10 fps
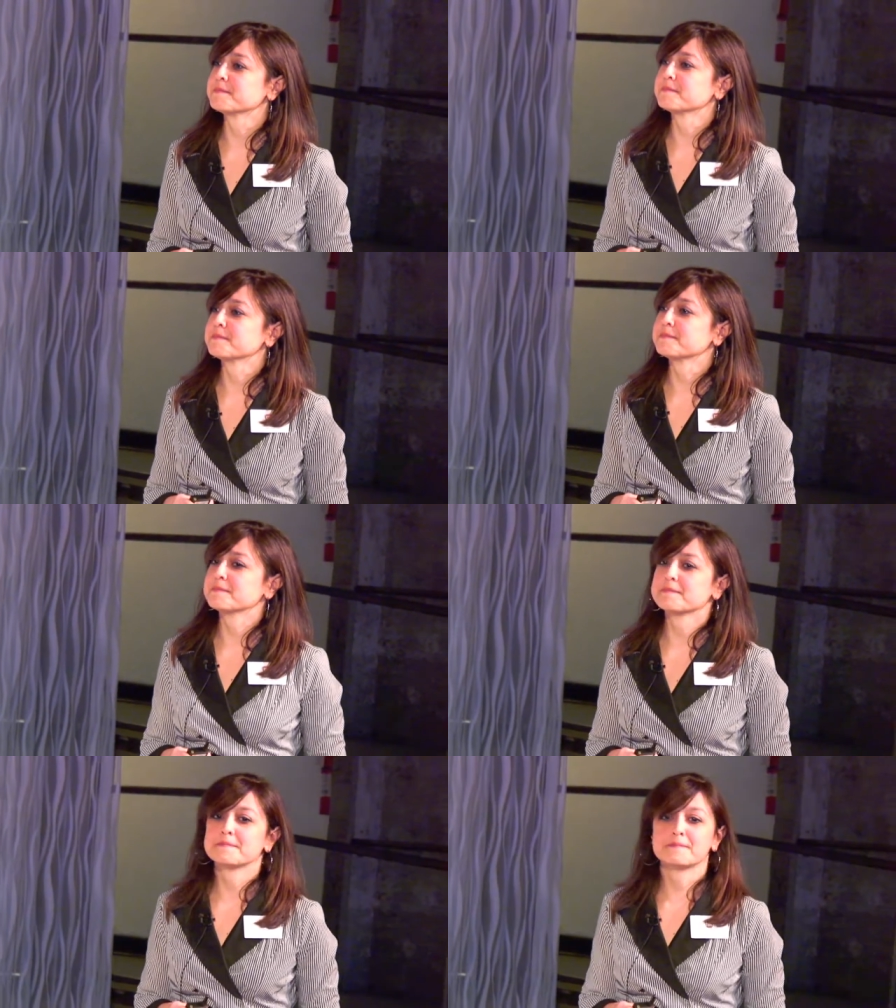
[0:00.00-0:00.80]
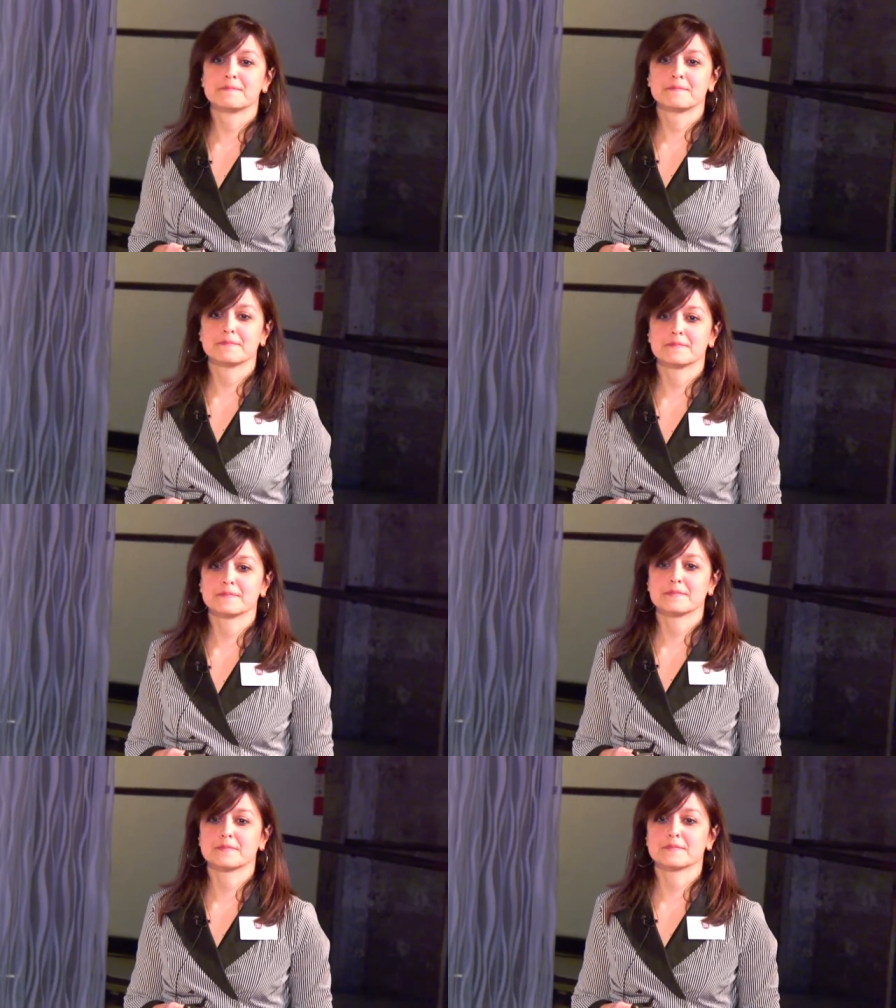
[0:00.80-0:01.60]
They all be
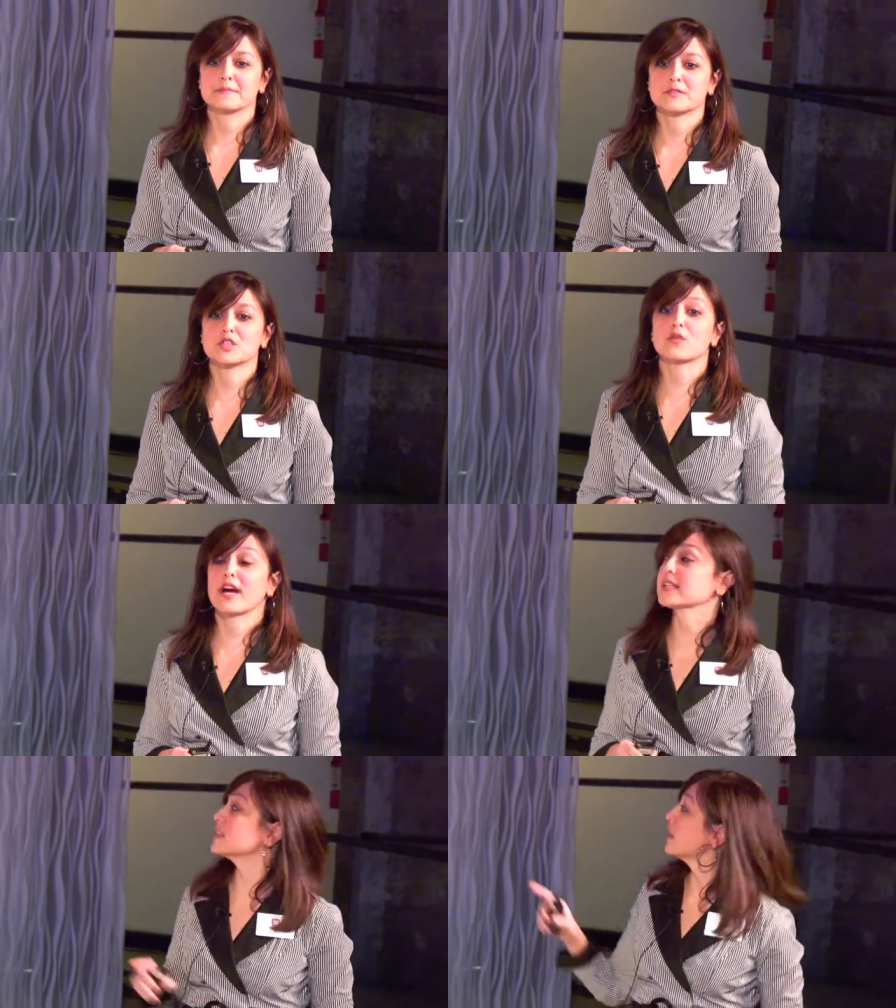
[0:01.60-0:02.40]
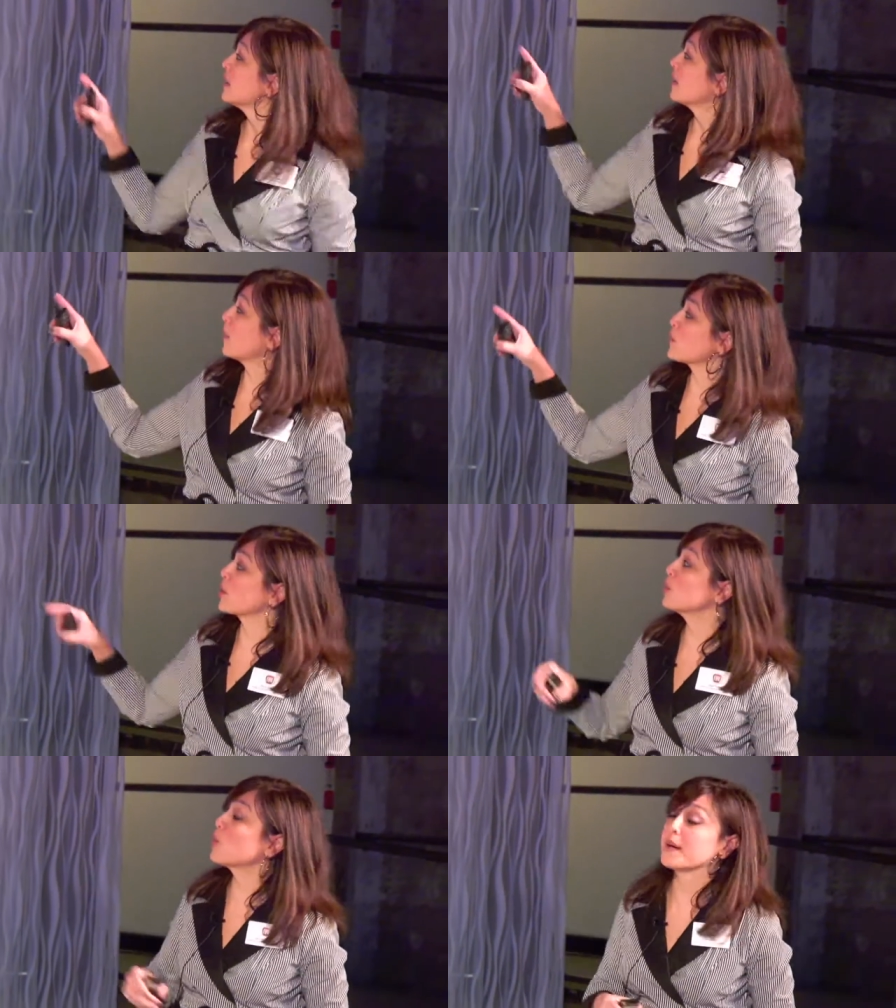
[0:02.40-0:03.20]
Q3? Correct. I'm sorry,
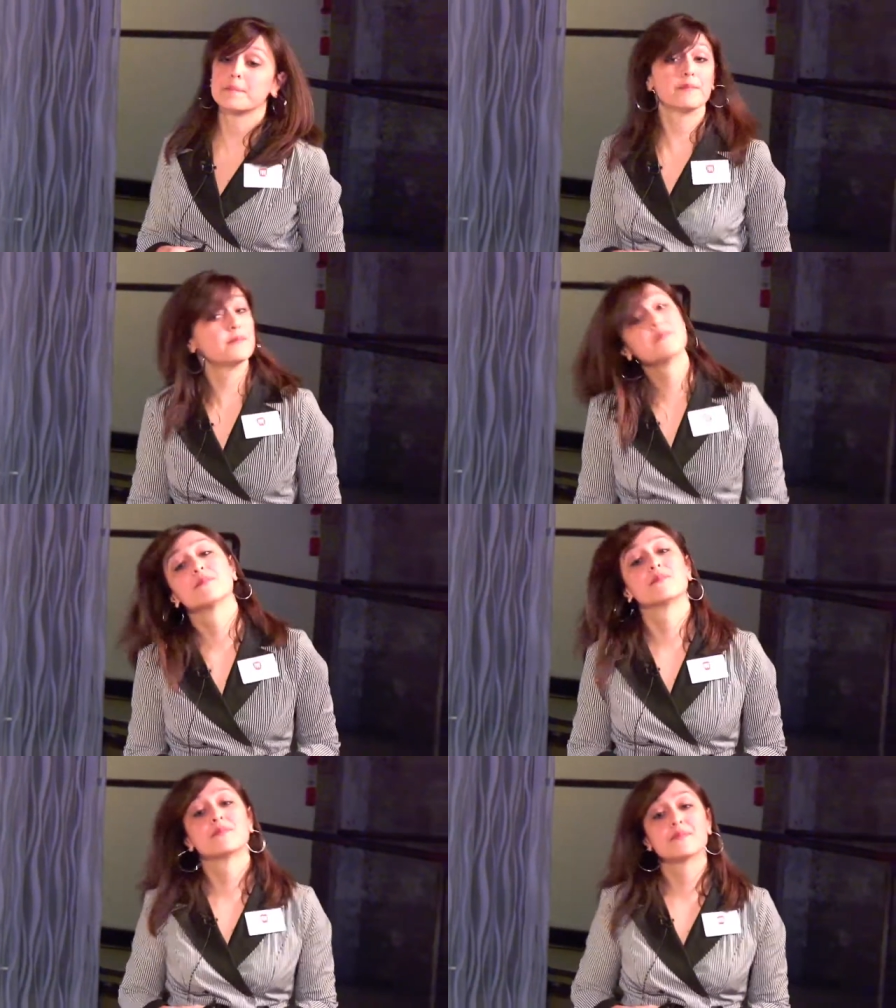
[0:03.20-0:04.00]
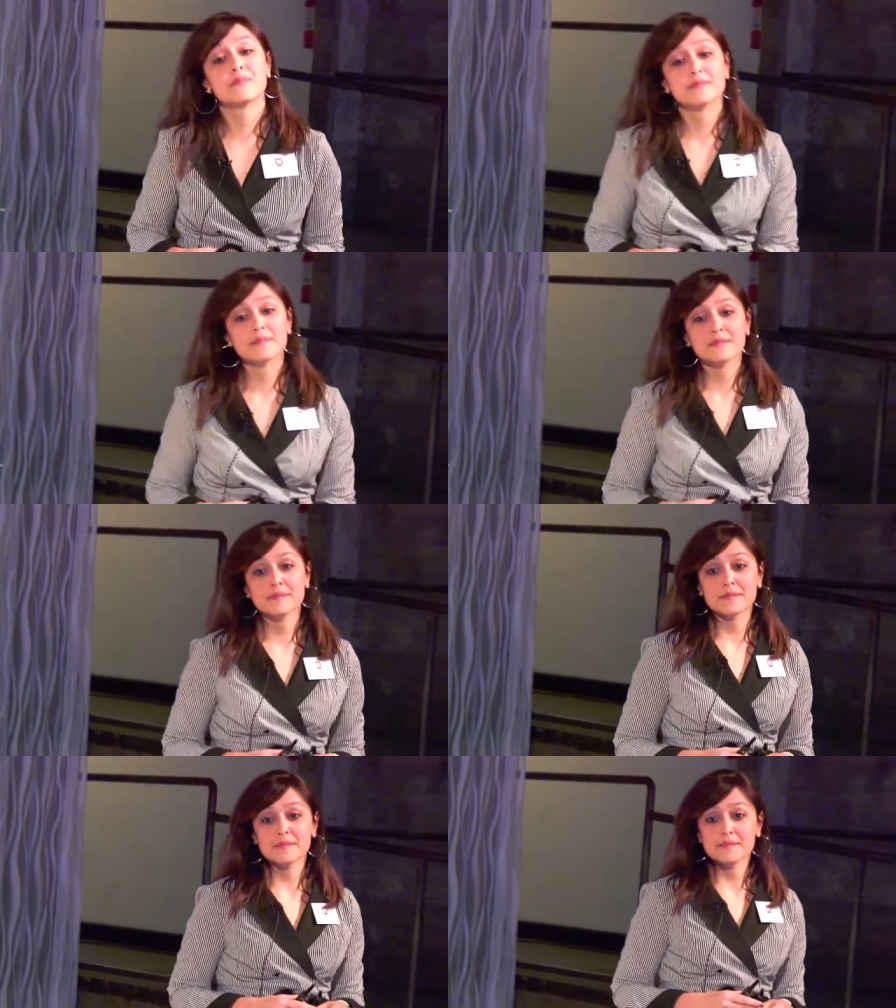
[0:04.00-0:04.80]
Q1. Oh.
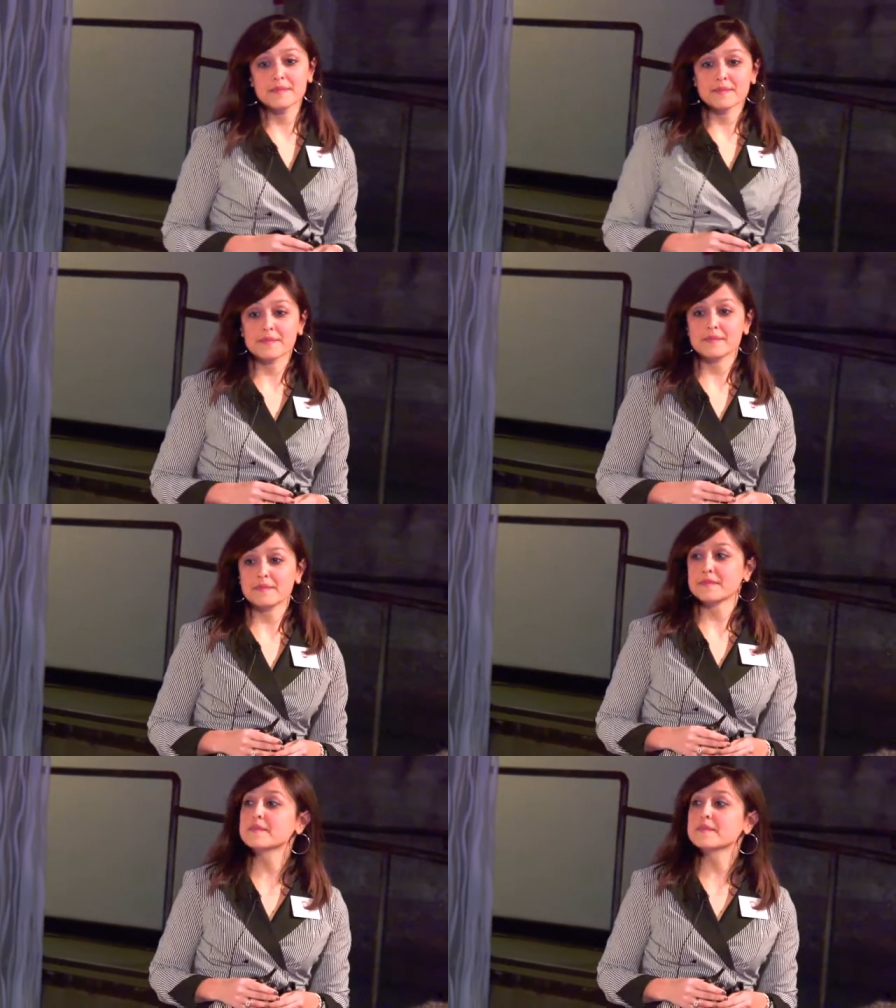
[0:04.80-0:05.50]
Q1 12.